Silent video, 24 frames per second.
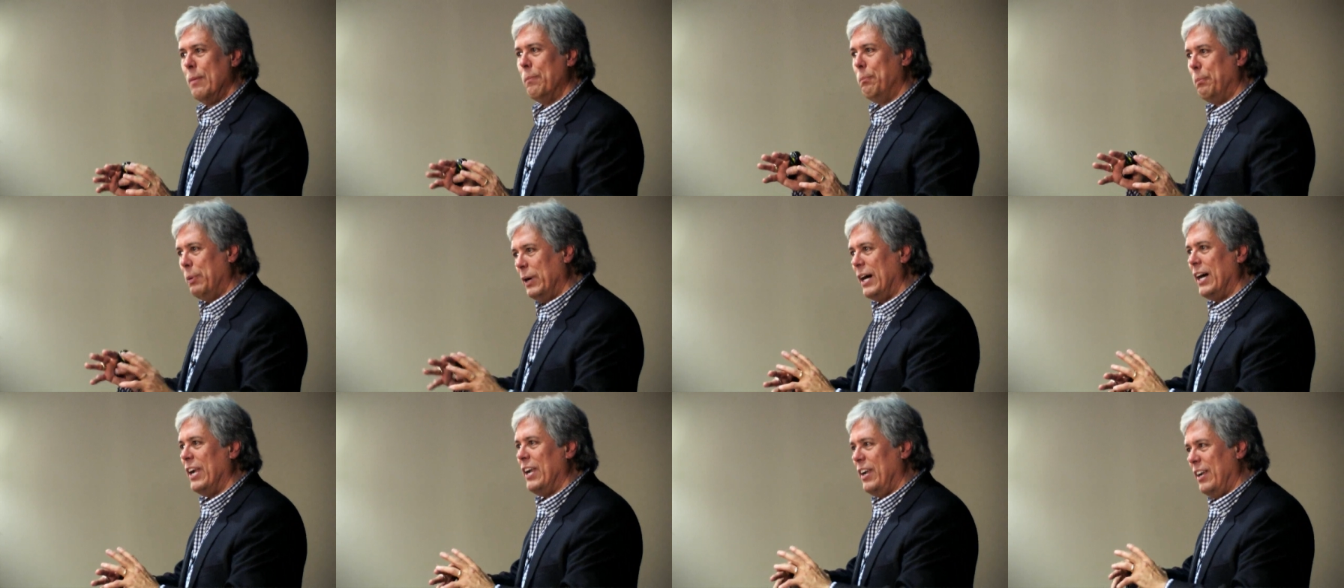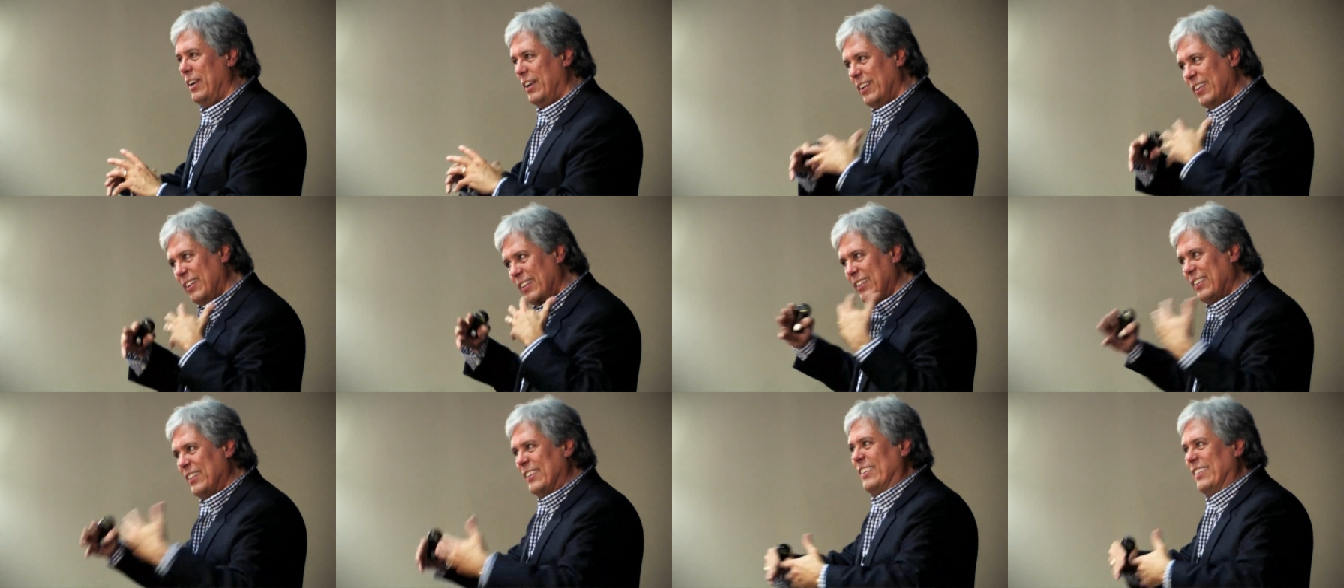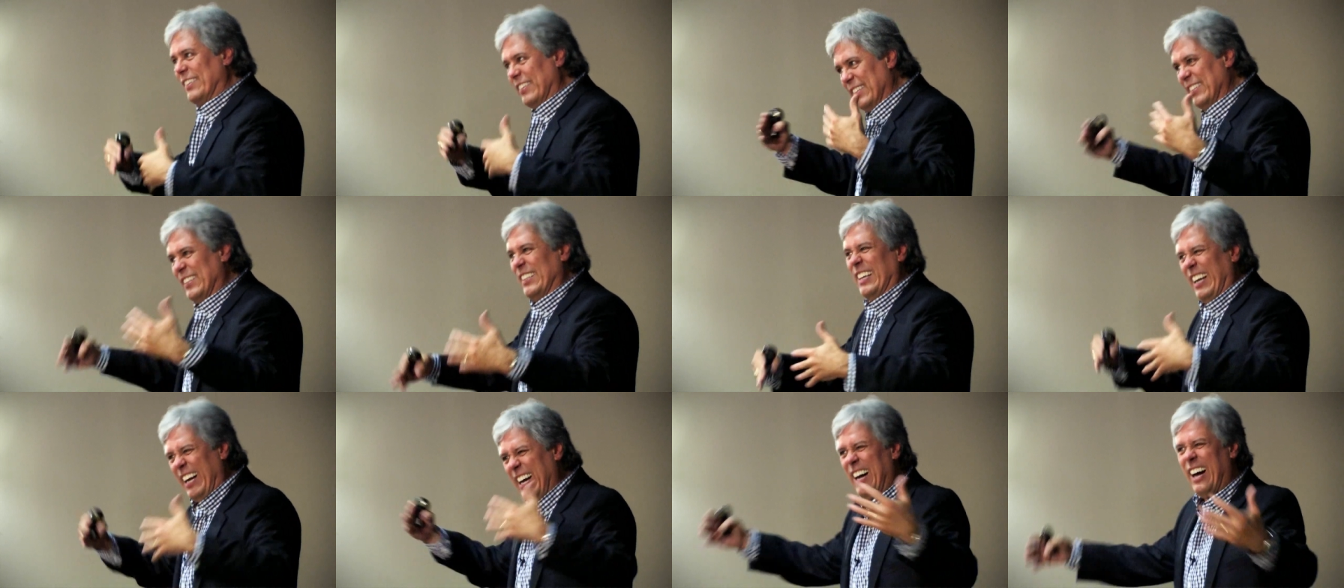but
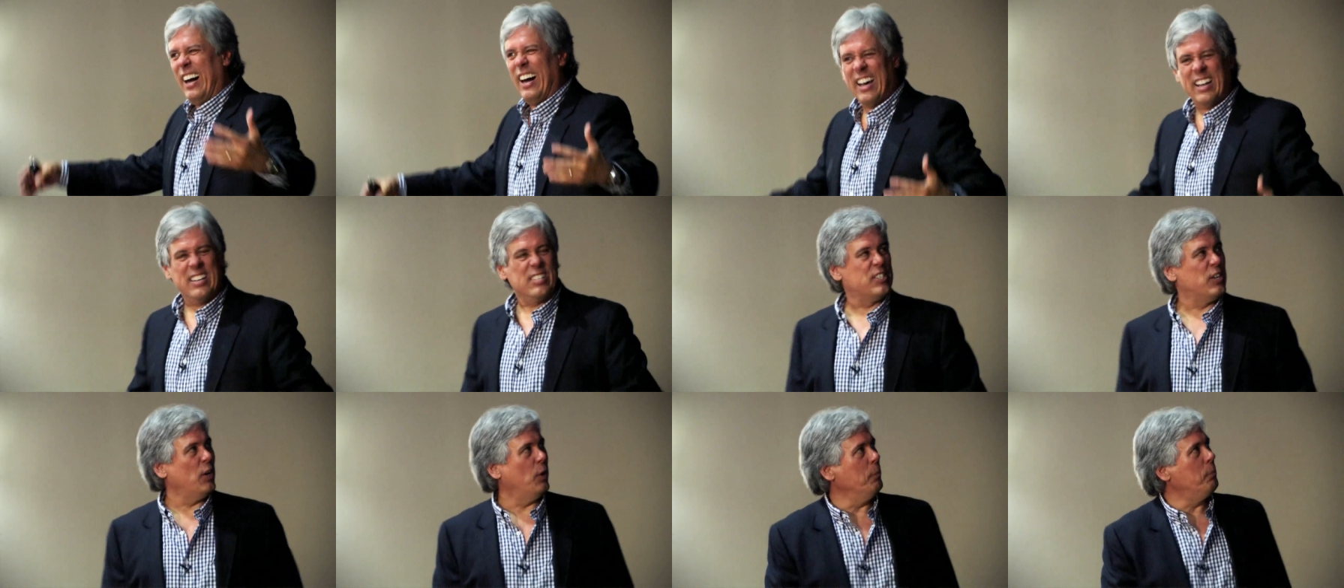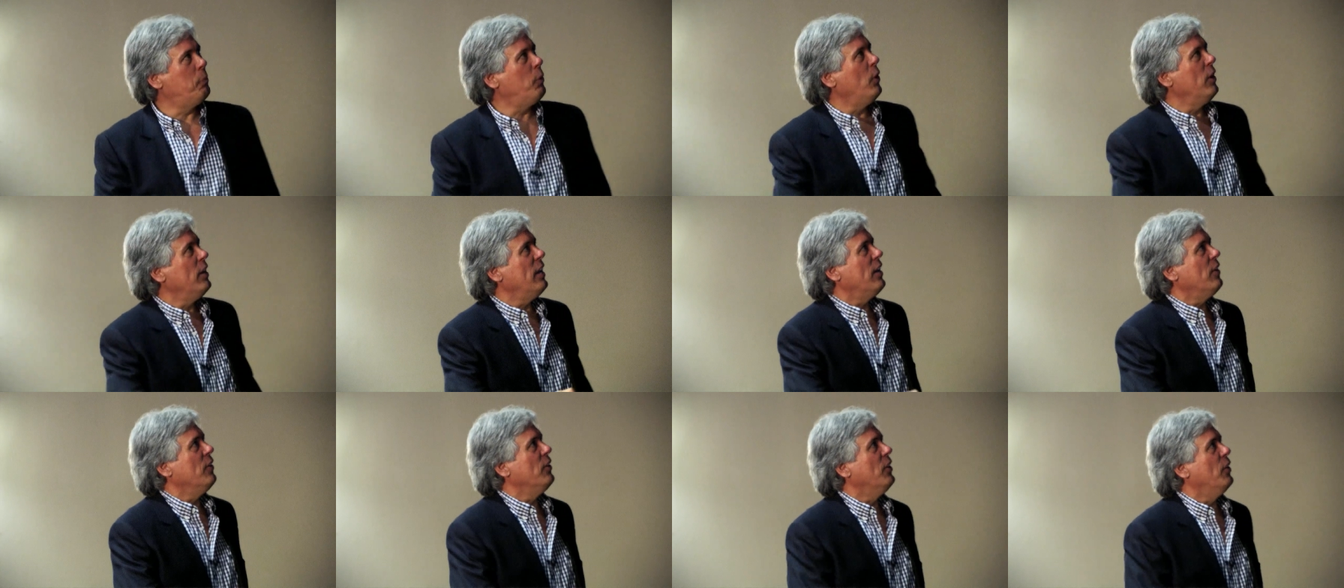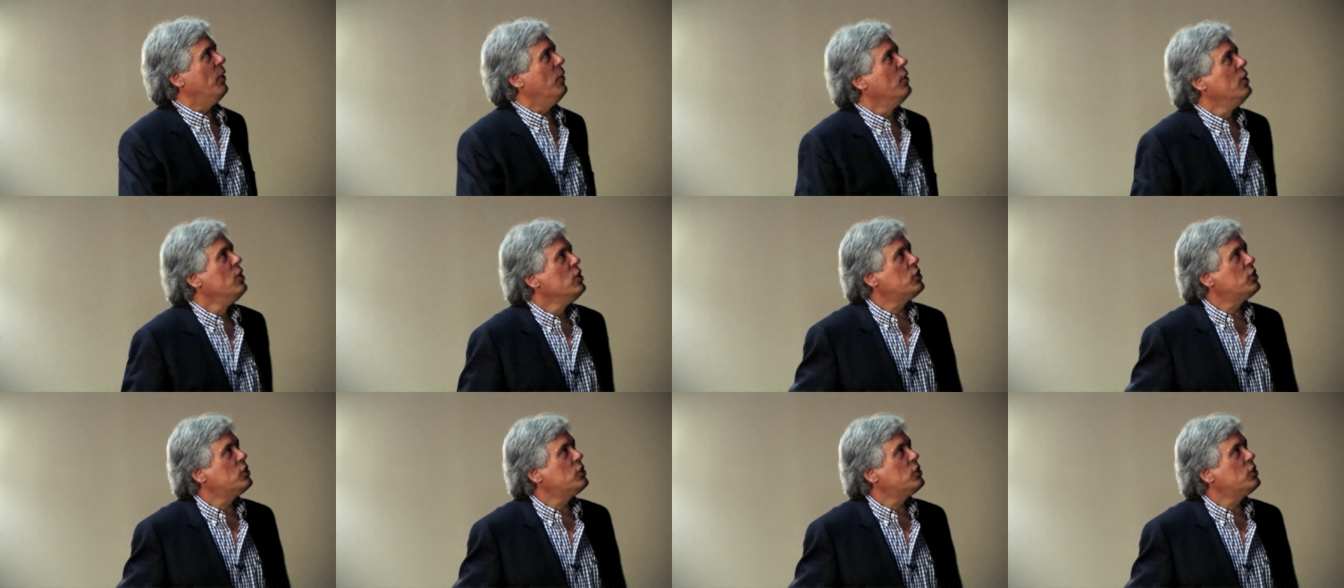at a certain point, I don't know.